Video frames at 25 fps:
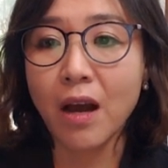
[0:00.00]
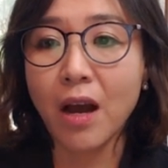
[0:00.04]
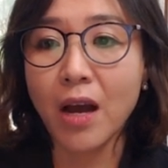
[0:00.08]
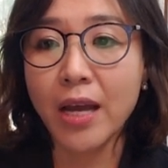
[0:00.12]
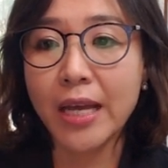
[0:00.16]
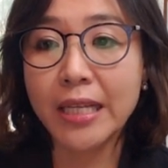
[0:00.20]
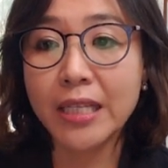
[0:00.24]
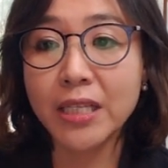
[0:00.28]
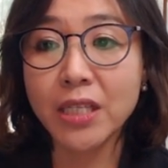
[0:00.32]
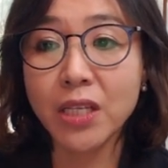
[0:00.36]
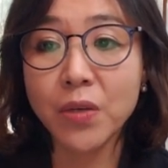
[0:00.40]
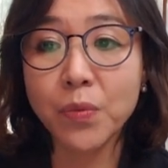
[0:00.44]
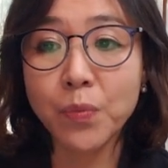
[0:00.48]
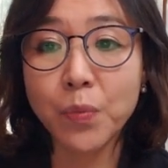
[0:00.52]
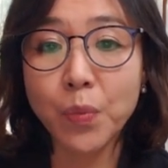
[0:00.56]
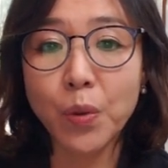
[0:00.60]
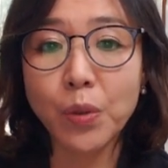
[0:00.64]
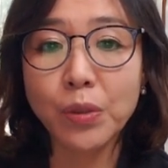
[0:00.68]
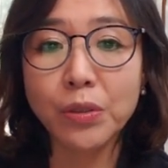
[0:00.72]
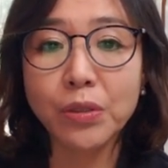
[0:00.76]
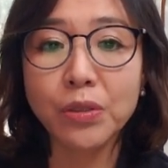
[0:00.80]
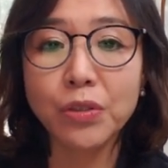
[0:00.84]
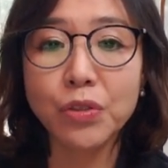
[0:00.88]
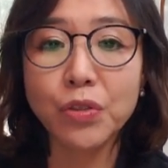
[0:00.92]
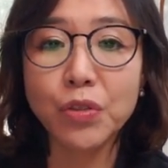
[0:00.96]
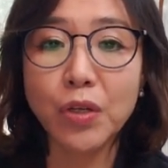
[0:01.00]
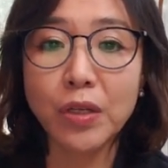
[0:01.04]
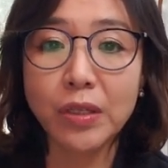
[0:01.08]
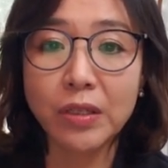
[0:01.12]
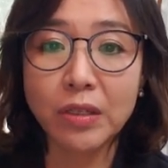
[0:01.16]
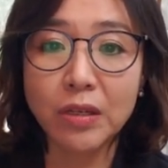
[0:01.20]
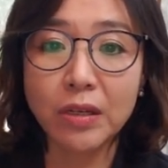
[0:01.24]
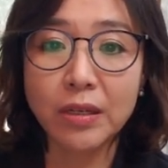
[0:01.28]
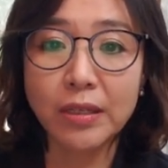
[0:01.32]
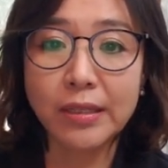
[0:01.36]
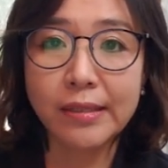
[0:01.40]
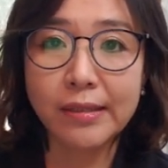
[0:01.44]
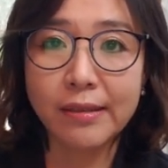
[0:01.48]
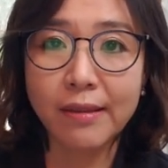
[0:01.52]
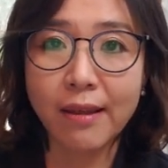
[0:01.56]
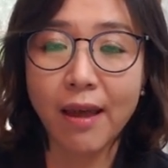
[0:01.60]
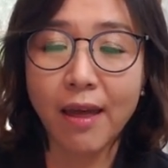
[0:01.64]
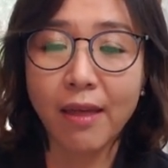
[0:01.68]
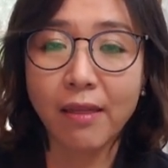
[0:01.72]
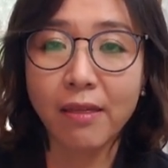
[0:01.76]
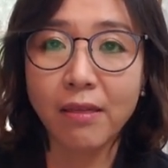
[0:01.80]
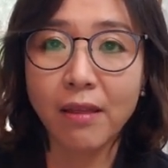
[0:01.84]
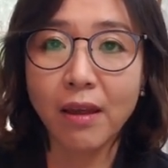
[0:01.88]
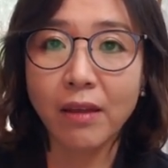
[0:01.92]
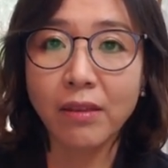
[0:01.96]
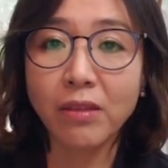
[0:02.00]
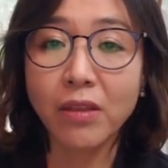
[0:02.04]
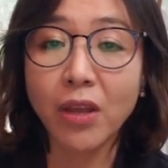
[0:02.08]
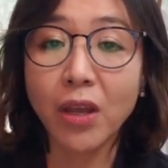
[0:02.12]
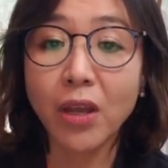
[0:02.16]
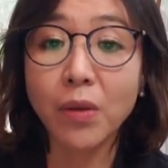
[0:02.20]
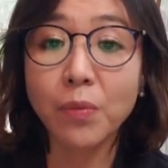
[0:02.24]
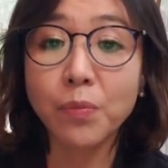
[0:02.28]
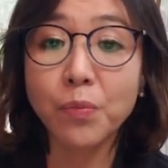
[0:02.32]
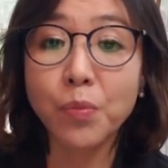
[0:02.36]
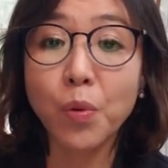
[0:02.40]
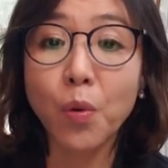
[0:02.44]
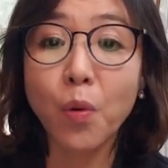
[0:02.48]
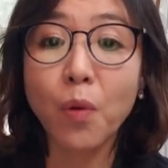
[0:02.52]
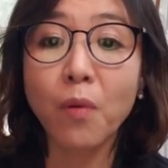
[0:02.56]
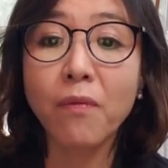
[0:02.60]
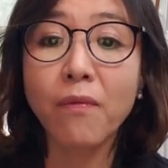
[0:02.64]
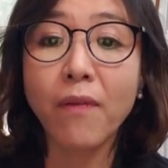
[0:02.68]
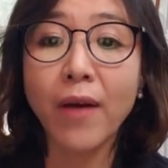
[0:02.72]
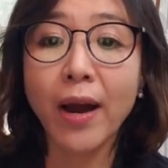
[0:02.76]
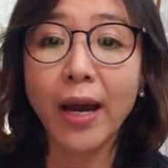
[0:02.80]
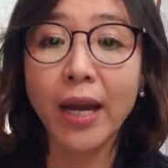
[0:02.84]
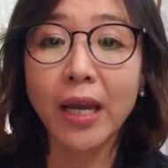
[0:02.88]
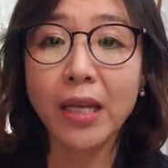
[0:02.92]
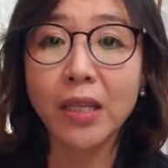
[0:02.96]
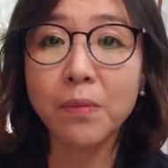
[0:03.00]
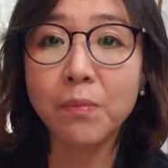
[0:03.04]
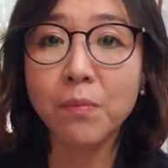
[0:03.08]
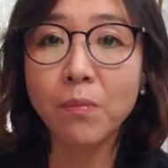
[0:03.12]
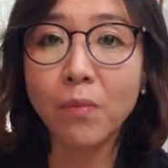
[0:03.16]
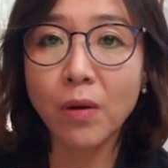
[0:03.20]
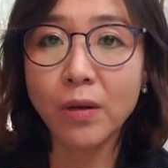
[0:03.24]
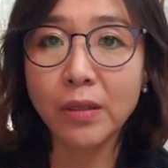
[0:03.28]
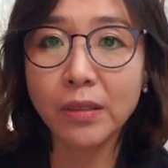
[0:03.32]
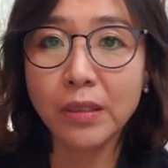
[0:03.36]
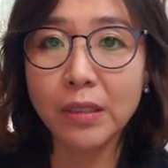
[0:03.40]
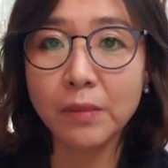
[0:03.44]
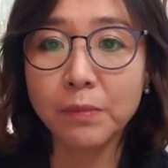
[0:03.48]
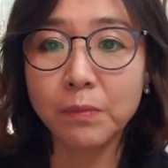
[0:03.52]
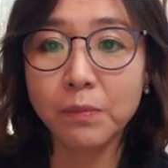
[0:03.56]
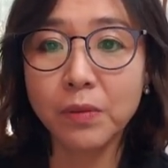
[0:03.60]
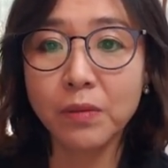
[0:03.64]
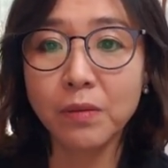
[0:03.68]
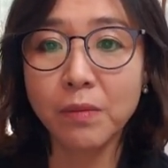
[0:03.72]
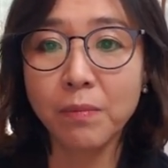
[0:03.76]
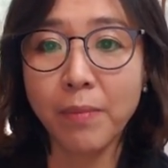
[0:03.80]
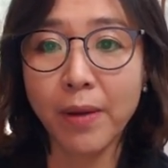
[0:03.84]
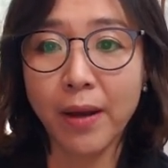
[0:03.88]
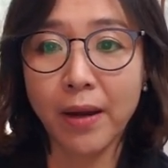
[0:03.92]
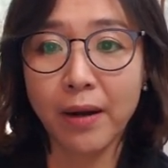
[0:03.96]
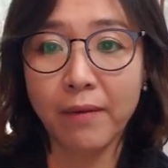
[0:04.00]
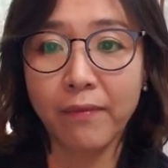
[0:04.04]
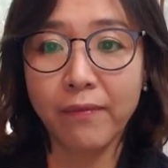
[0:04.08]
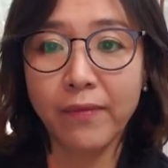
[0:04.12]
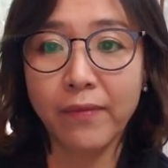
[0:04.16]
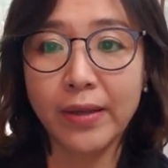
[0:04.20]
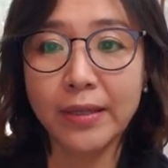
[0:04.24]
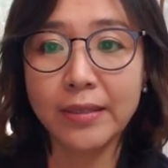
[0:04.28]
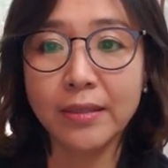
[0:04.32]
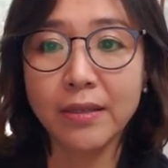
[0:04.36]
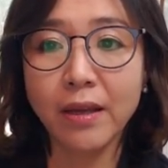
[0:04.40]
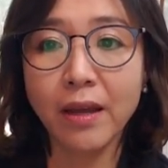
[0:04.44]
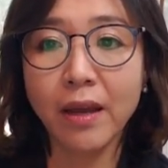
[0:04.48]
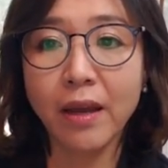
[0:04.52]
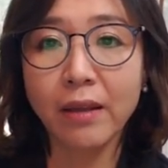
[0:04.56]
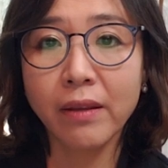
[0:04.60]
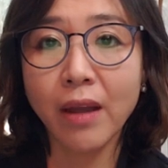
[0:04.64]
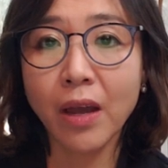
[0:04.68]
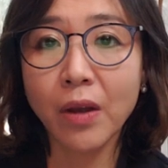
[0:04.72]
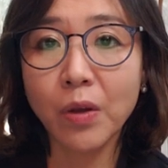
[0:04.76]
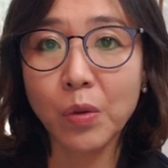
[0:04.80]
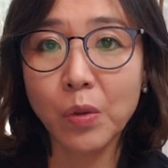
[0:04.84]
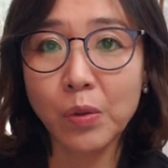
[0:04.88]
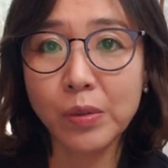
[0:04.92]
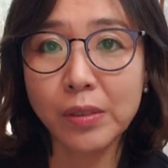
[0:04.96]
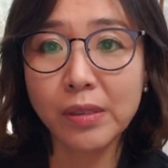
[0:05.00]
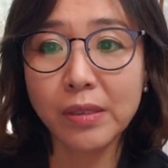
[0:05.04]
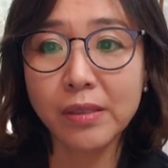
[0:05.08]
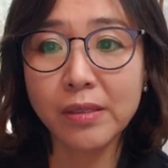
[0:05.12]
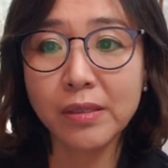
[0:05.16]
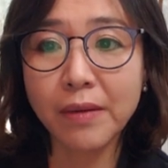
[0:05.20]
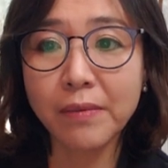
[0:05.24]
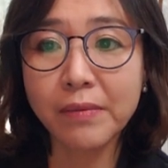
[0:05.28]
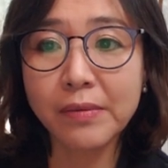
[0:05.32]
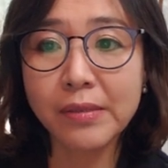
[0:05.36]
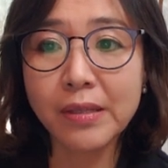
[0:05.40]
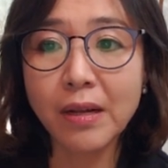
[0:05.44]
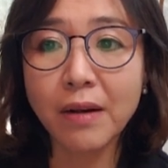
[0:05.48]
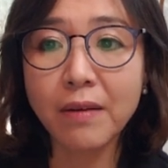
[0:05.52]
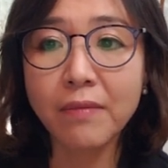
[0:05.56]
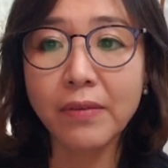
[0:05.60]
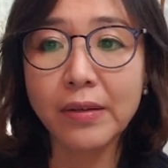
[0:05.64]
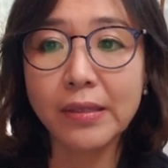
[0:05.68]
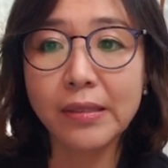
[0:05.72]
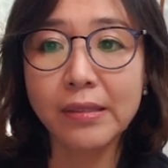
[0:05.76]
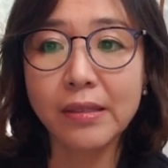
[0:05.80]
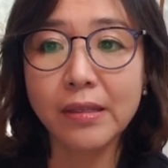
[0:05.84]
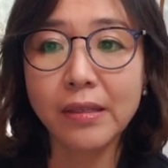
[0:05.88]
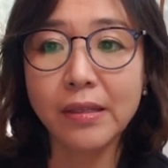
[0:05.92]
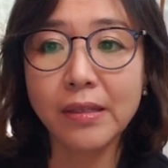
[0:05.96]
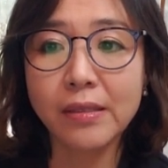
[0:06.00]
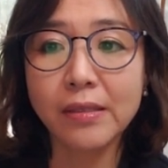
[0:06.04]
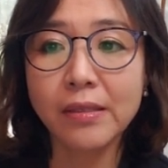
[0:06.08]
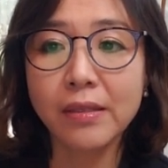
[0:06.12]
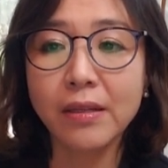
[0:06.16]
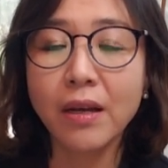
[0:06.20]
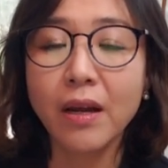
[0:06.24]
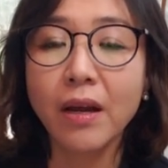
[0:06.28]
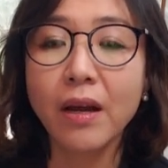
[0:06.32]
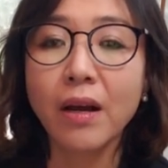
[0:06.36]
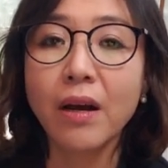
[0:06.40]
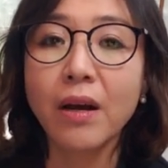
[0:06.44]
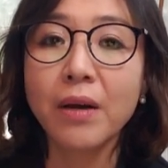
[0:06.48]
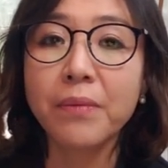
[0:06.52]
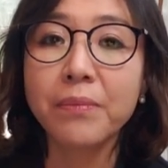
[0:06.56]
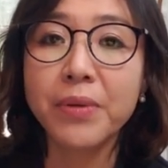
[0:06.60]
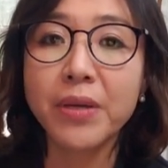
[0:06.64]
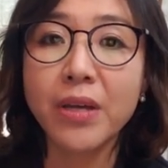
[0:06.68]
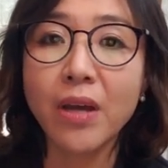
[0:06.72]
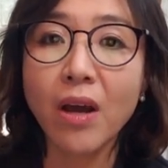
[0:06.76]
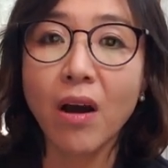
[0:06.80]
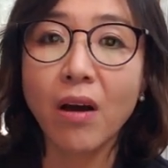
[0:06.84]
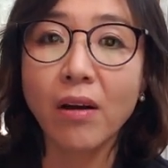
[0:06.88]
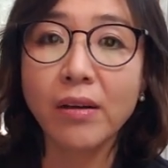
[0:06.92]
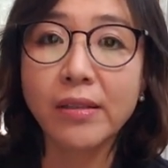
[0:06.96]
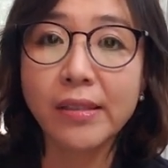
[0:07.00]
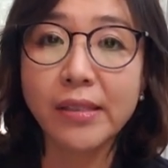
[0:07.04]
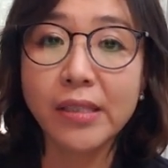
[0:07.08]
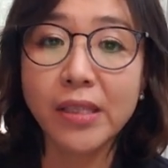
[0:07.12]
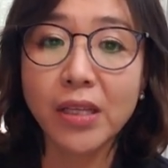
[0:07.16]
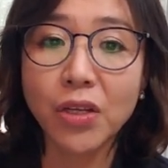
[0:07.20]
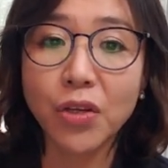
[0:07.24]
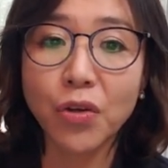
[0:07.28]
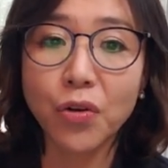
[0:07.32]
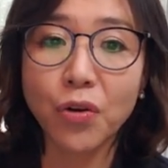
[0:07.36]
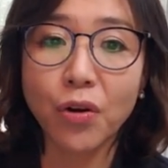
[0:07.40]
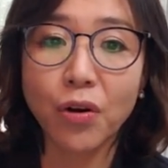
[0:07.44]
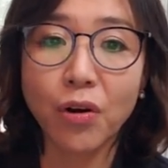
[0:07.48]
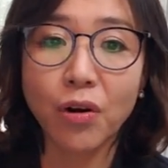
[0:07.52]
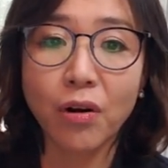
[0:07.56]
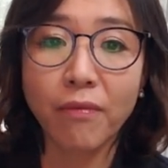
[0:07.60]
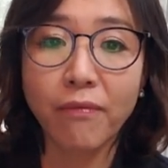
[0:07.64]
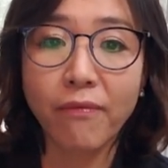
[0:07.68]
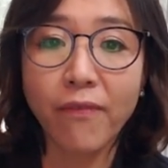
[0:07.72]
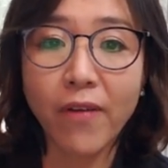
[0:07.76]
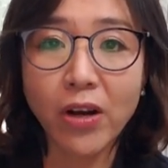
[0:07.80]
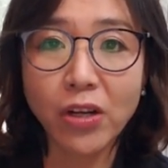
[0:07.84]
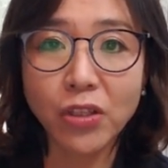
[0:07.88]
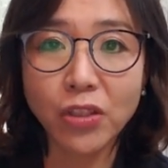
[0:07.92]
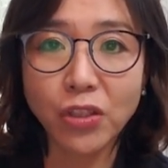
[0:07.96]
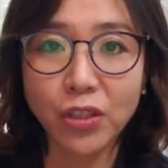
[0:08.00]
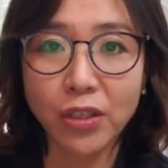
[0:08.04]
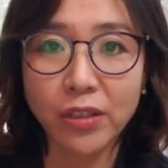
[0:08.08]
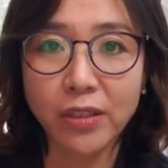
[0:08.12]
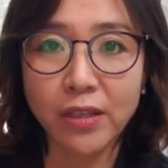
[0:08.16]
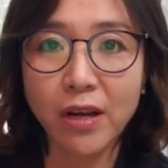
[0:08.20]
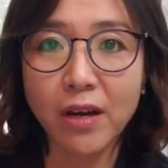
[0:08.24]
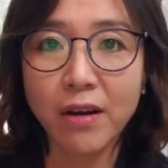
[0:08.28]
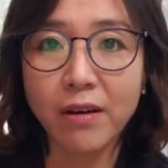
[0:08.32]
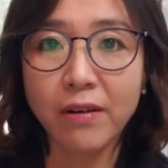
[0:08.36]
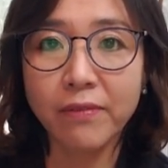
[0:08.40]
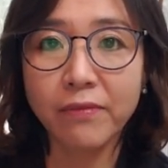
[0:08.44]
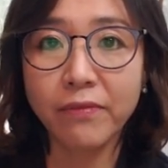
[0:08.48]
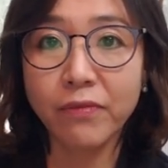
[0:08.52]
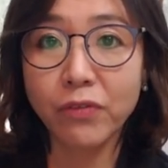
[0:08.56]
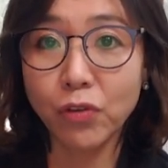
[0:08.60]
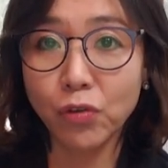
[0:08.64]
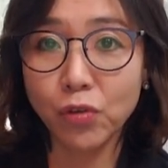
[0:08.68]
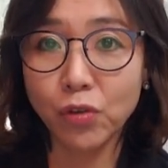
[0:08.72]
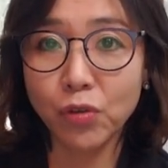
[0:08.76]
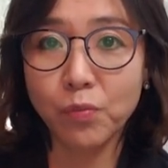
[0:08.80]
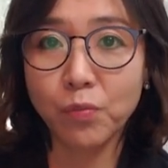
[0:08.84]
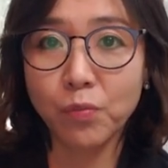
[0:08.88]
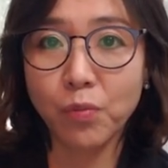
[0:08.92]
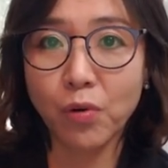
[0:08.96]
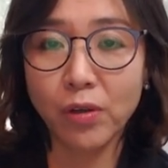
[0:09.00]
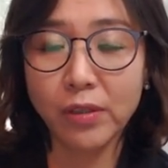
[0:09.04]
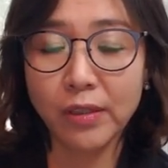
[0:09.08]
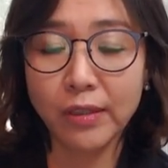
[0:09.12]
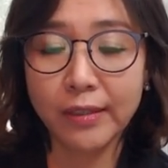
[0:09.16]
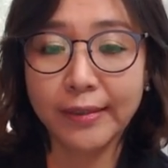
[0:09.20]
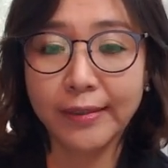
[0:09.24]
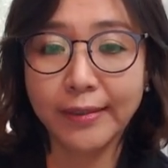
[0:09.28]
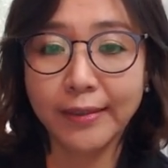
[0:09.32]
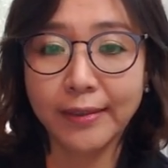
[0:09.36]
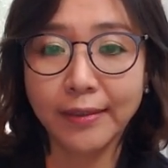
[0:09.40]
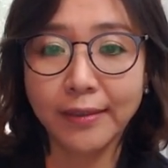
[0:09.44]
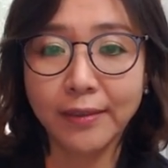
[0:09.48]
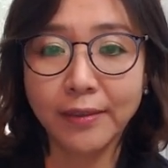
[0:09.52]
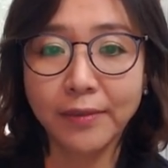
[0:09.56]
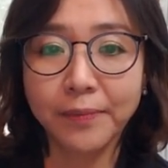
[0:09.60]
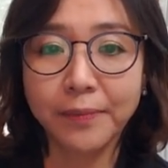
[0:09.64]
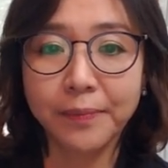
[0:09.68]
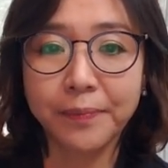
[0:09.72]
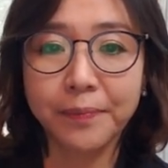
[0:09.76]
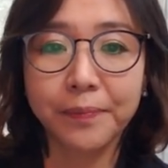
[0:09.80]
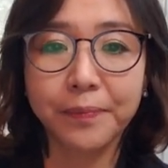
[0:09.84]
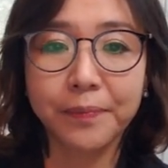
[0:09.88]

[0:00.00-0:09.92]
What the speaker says: it's important to understand that they provide multiple benefits and ecosystem services beyond singular function of food production.